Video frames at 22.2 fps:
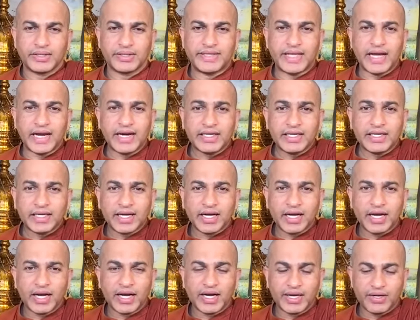that
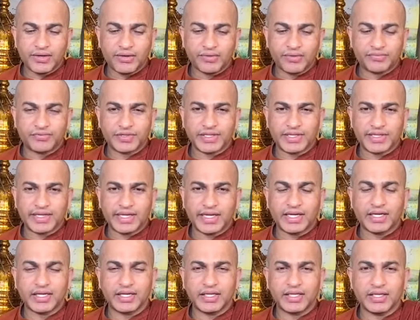kind of a
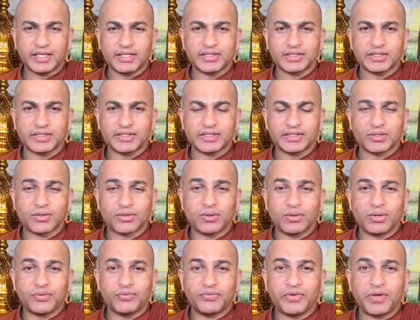technique is
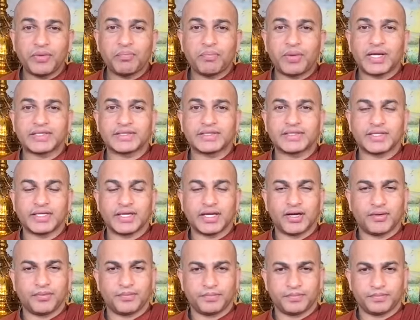called vipassana